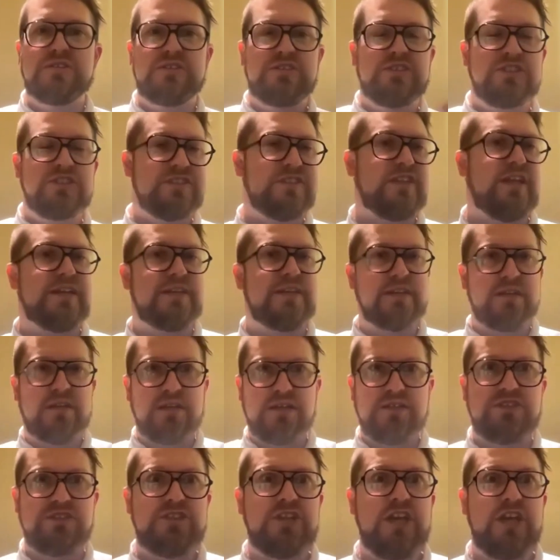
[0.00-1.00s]
just like
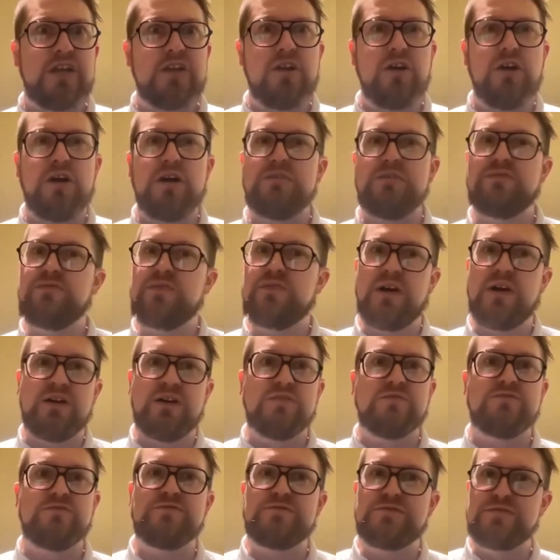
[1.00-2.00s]
a check off
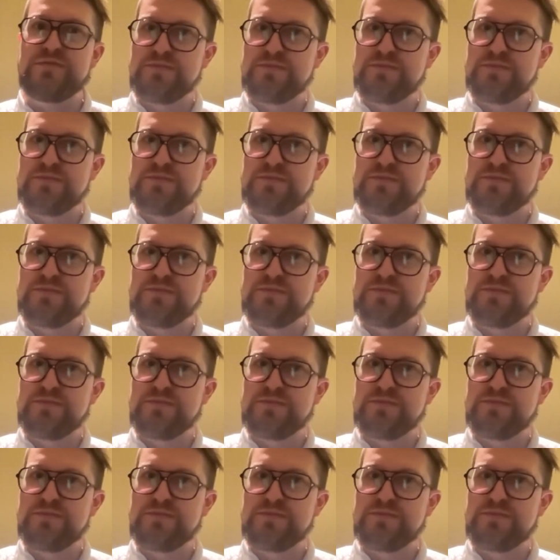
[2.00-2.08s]
of